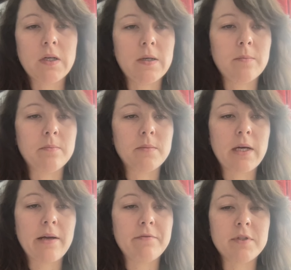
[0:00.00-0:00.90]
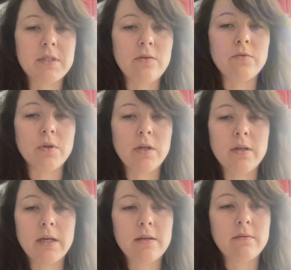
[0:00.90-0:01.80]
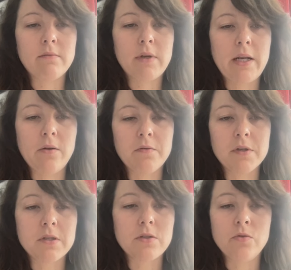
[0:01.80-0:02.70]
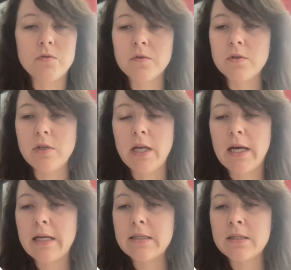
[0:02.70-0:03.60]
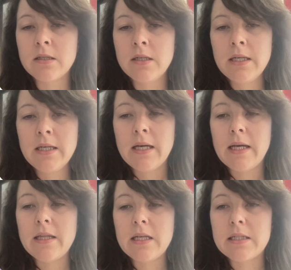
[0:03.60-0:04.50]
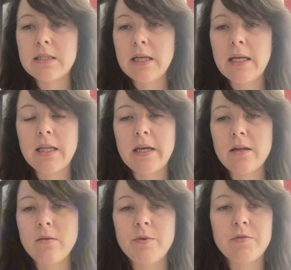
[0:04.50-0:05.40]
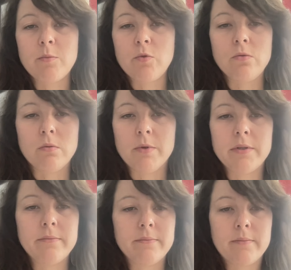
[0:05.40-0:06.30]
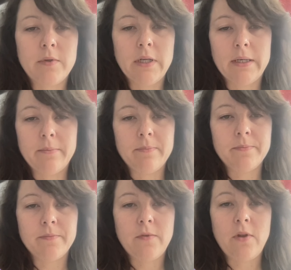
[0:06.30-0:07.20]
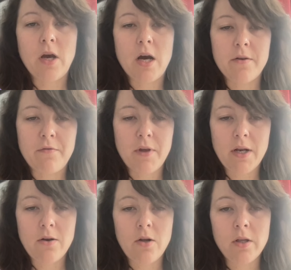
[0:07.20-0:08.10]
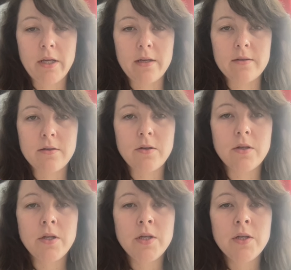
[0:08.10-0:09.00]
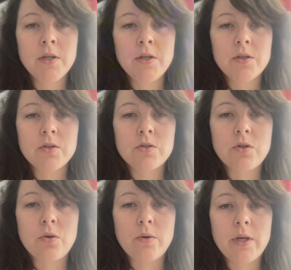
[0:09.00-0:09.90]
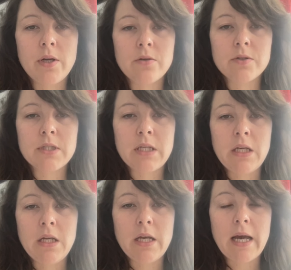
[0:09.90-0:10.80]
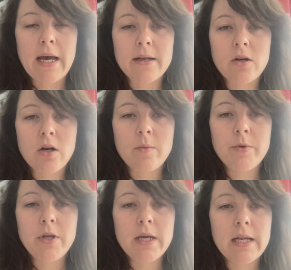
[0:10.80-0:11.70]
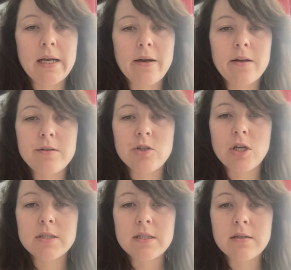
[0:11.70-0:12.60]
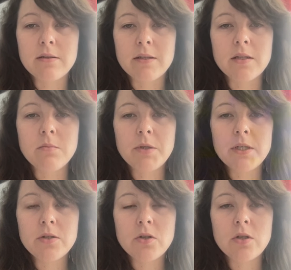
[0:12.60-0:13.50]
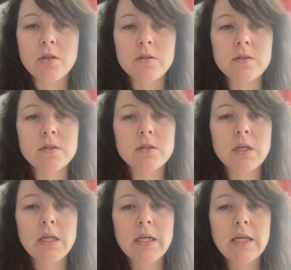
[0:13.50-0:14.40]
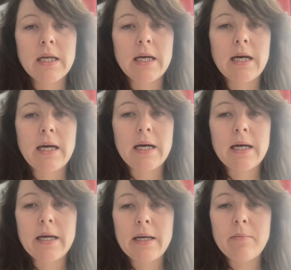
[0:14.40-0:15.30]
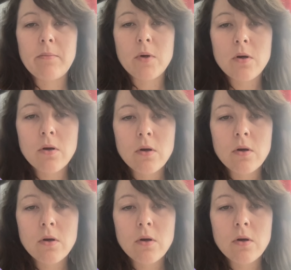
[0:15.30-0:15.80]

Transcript: I haven't seen really that any of this is useful to the ads. I think it's taking that a little bit from Google, but yeah, not a fan at all yet. So here's the ad copy, and I gotta adjust it a little bit because no,